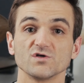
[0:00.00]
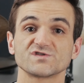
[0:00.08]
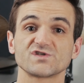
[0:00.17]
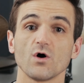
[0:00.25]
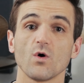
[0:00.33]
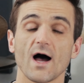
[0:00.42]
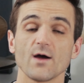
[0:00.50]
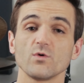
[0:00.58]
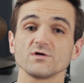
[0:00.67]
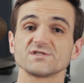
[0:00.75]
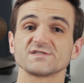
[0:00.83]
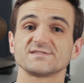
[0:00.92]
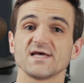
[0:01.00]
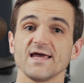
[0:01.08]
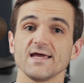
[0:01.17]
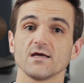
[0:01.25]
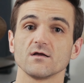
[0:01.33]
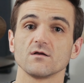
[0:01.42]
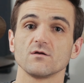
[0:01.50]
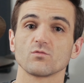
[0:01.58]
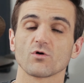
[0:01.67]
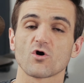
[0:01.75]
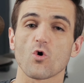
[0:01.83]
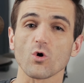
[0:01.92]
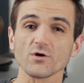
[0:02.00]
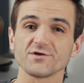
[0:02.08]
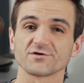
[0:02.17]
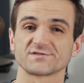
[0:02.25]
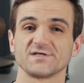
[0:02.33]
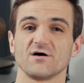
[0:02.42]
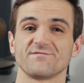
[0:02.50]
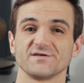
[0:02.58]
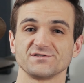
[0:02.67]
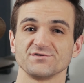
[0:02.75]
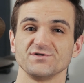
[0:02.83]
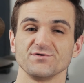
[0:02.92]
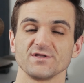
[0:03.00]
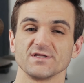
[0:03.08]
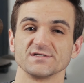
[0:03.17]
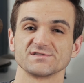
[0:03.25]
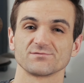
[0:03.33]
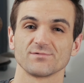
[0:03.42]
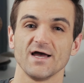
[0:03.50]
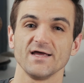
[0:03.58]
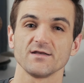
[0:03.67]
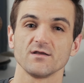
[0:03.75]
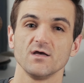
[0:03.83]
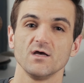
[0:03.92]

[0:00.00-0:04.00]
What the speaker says: So I will just say, record yourself as you're doing this, right?